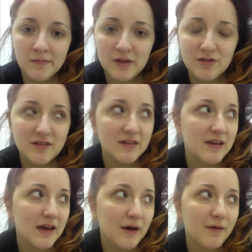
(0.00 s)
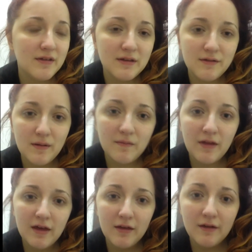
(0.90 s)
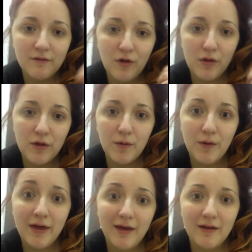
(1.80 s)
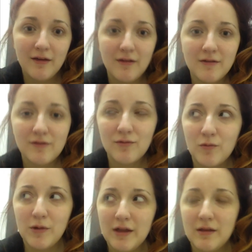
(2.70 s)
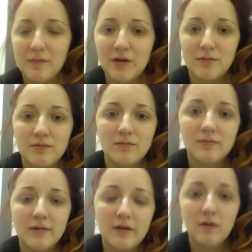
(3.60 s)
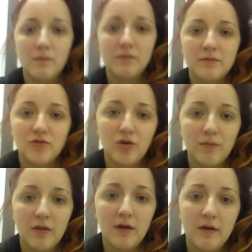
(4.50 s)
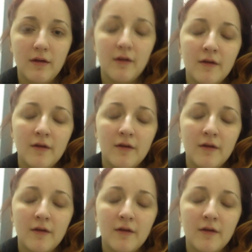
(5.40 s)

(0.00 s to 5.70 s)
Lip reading: I'll just sneak out as if I'm like, I've got the okay wheel in my little drip thing.